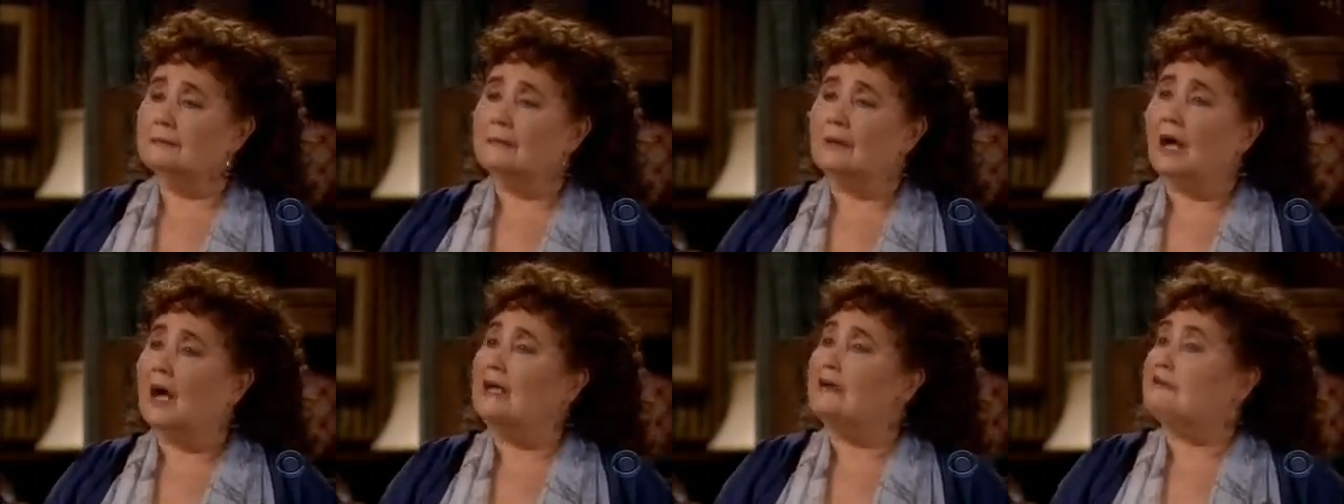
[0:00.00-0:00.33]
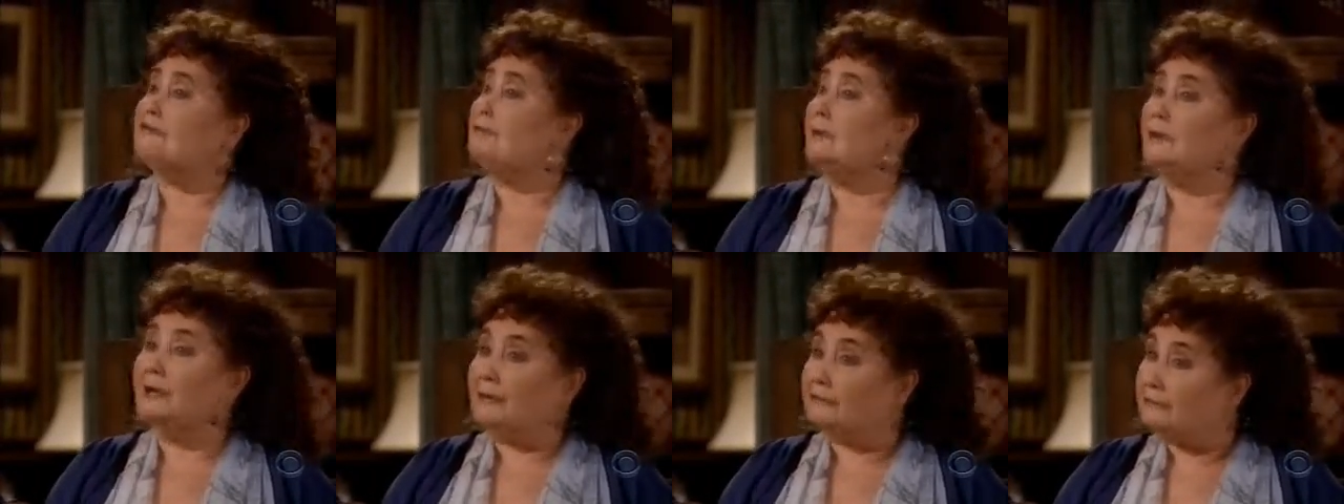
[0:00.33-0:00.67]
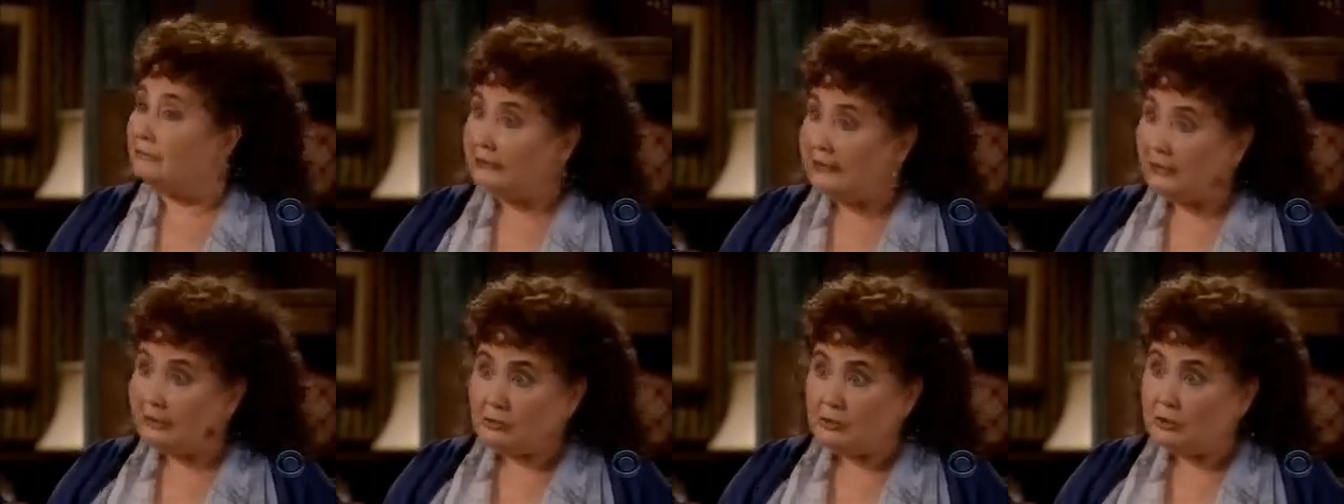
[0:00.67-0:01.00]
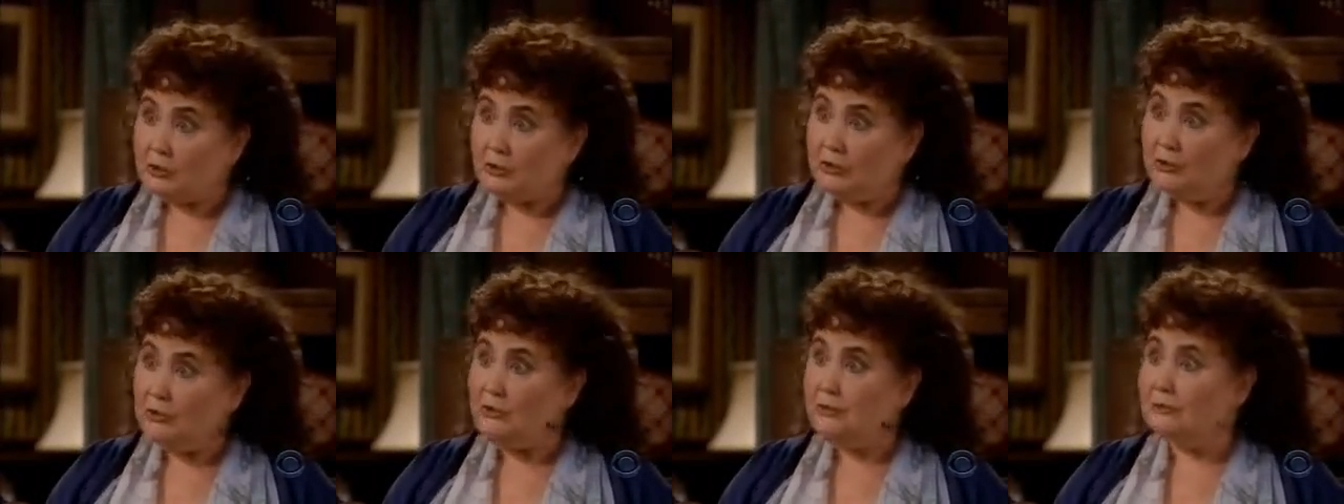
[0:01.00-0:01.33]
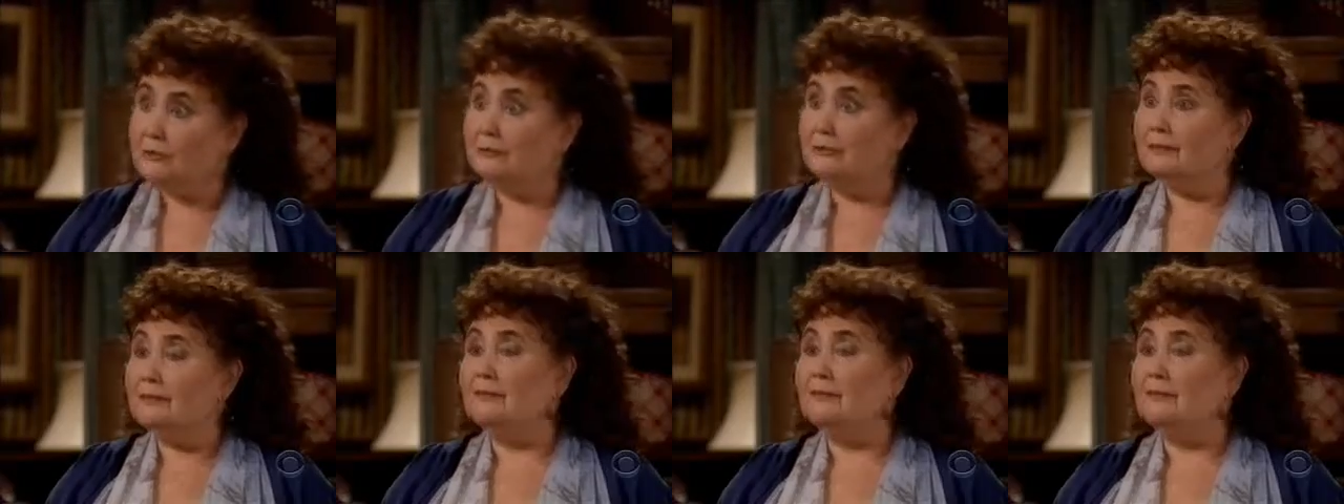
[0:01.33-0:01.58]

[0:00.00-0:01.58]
I have been unfair to you?